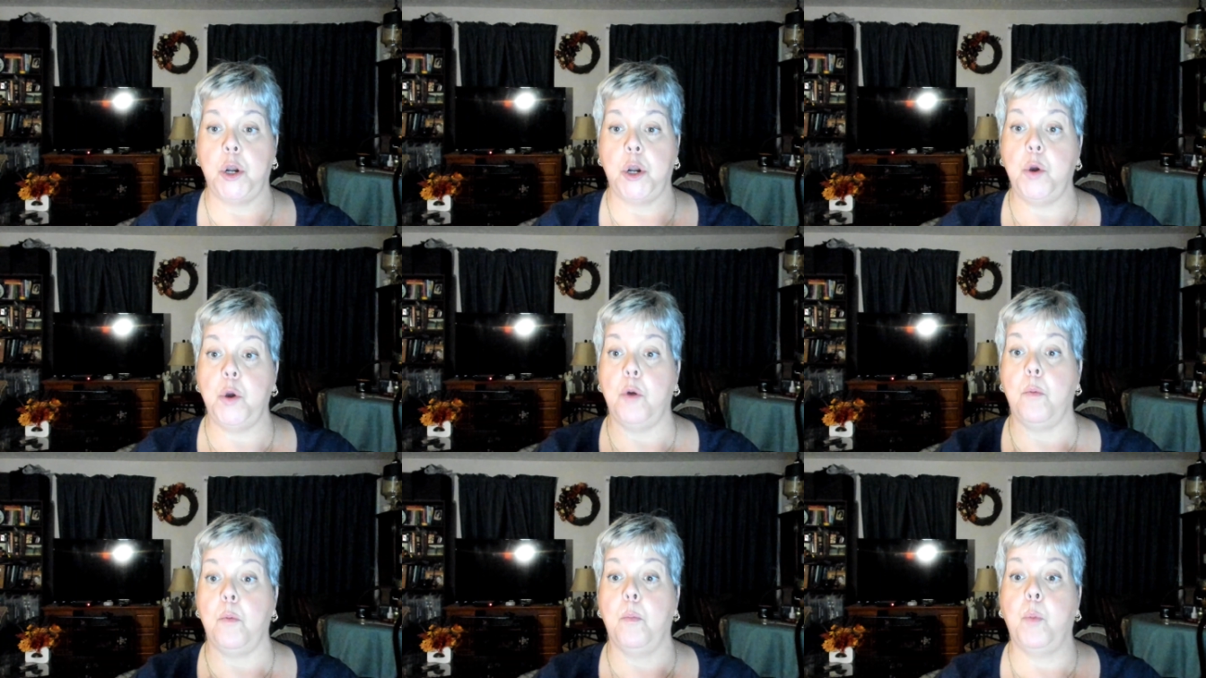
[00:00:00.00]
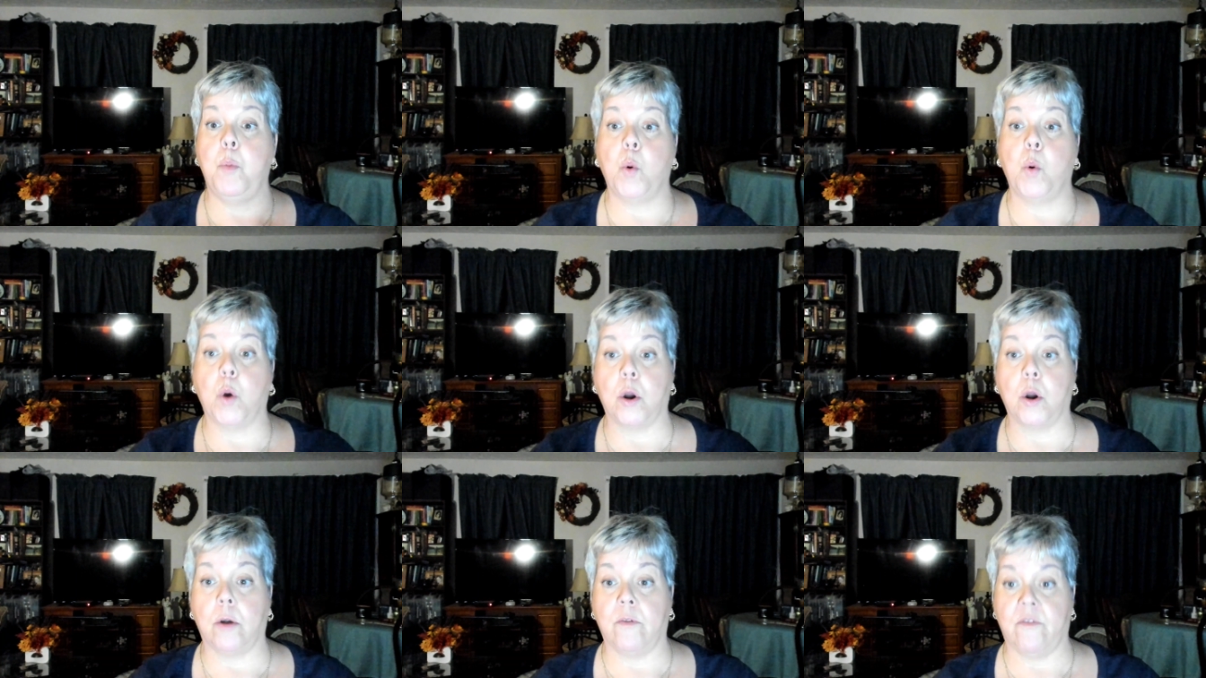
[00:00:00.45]
new
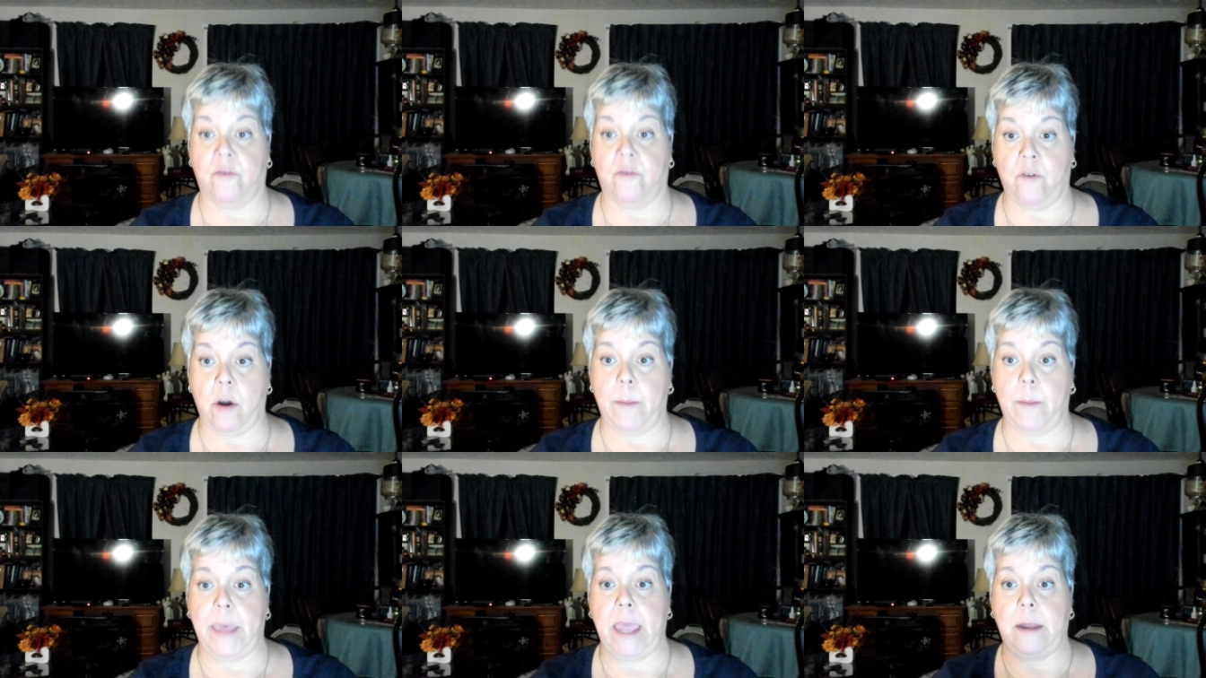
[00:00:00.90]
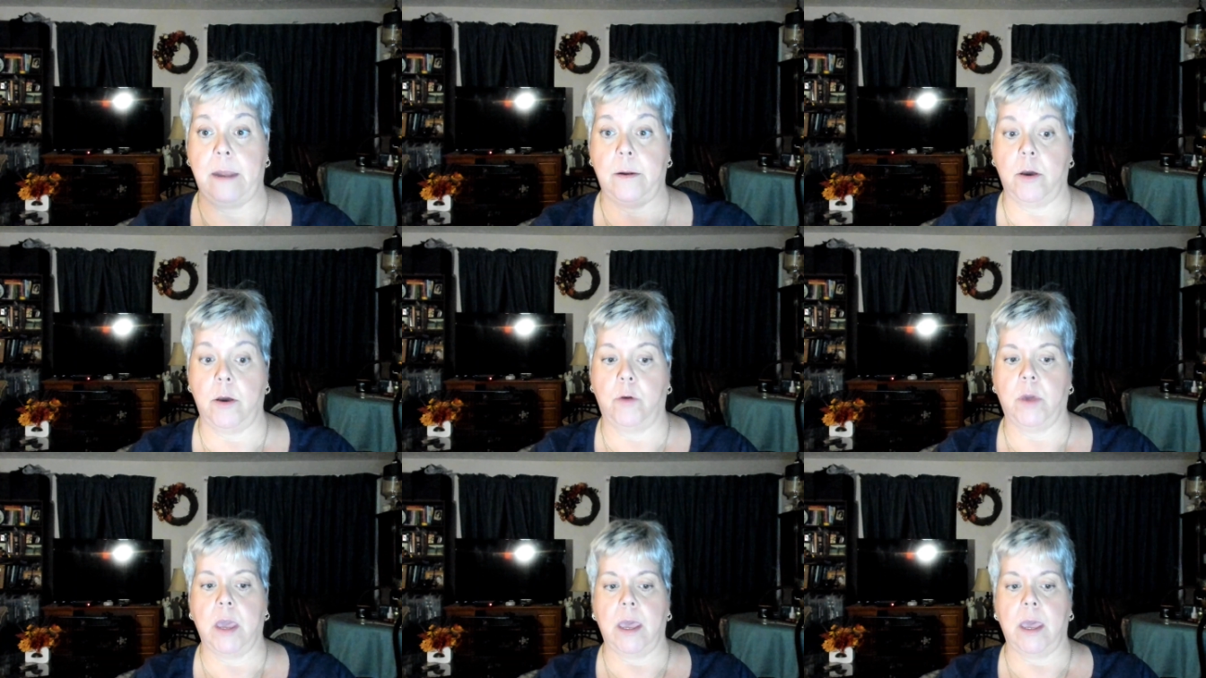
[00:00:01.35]
born from it,
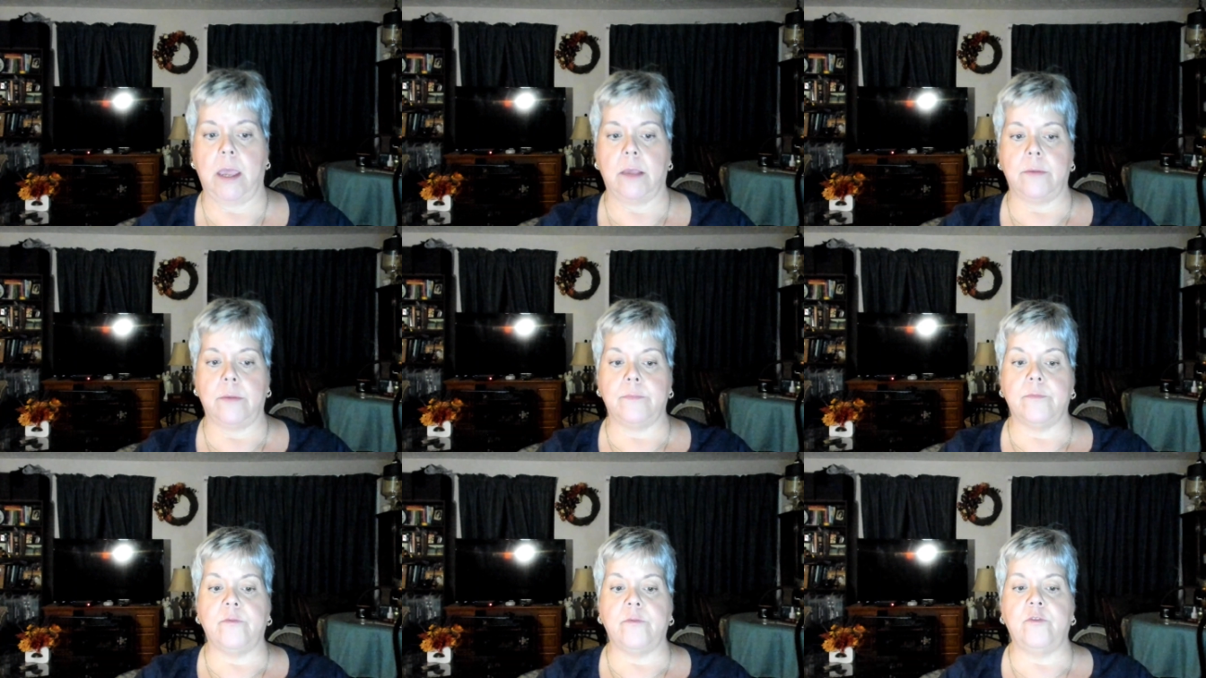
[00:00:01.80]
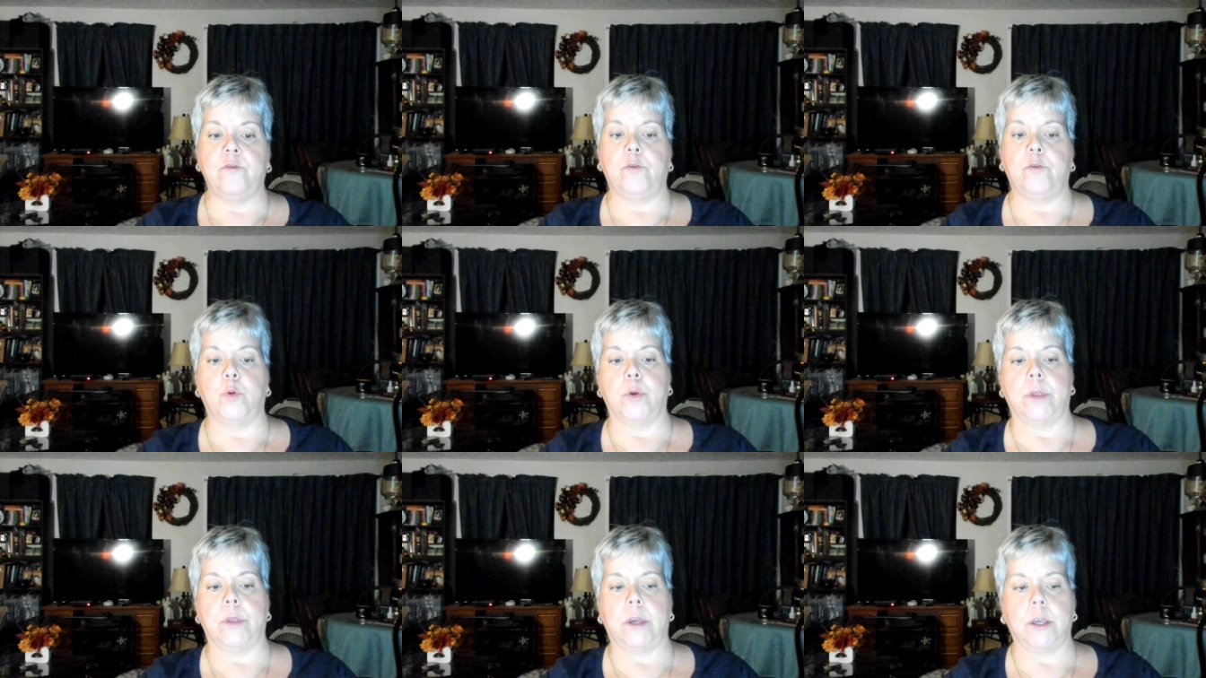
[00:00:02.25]
okay,
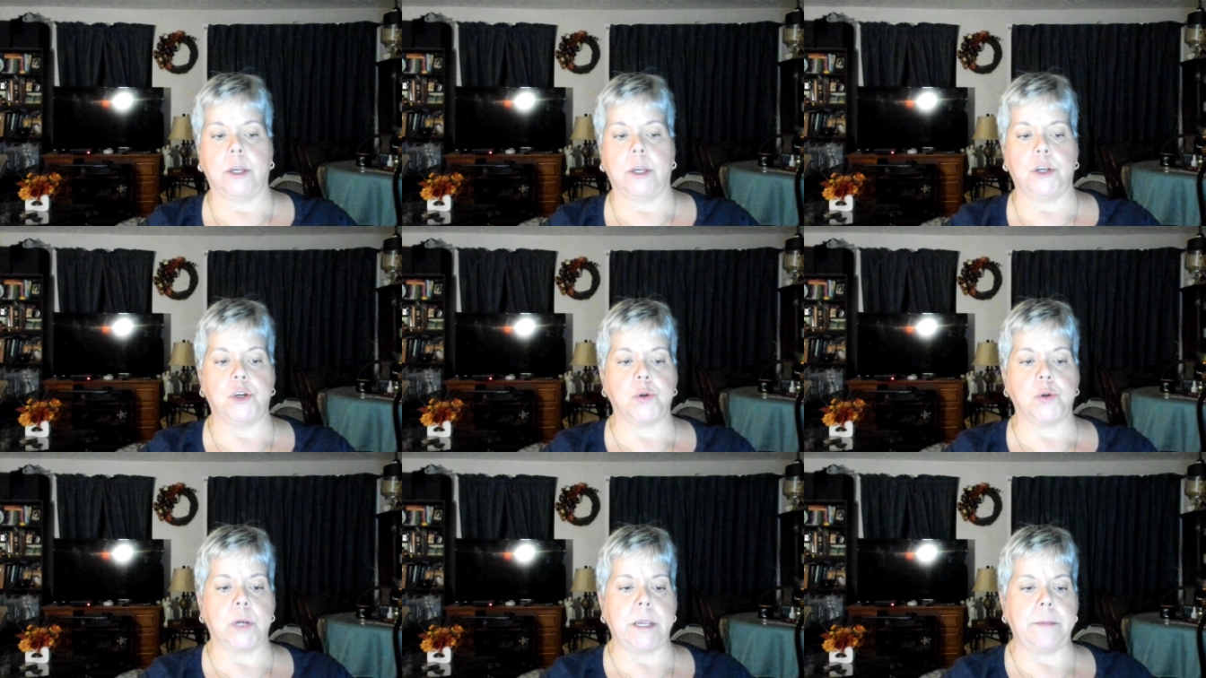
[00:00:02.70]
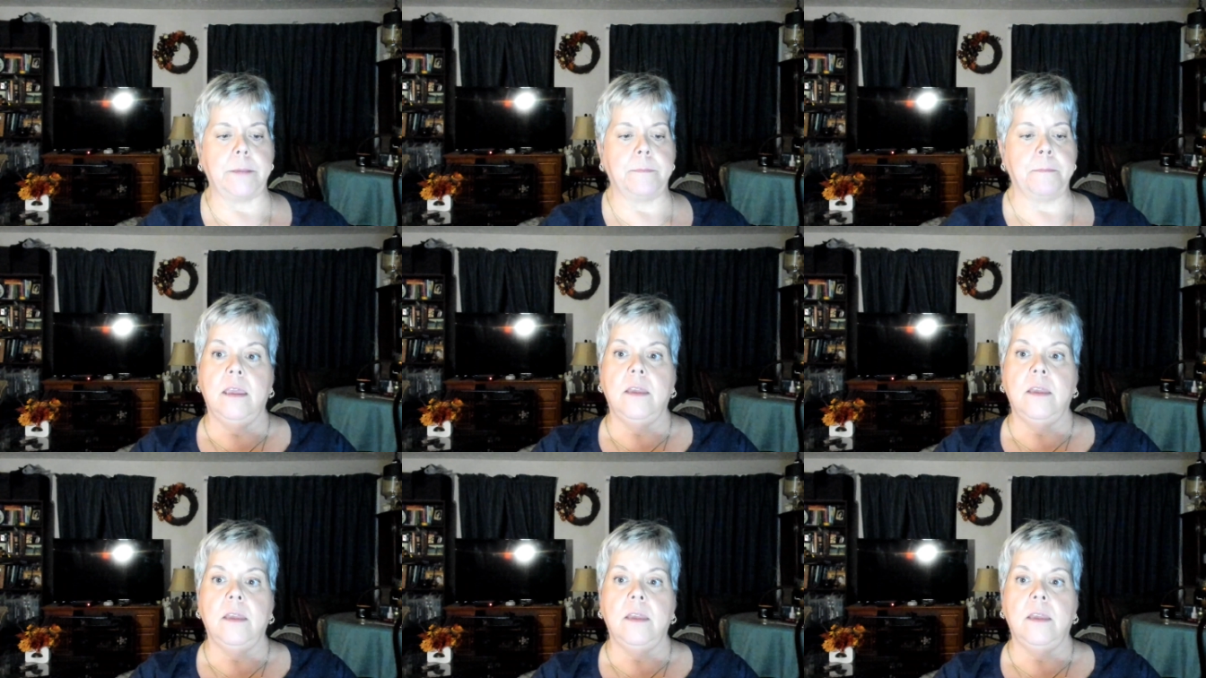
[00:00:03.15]
for the country.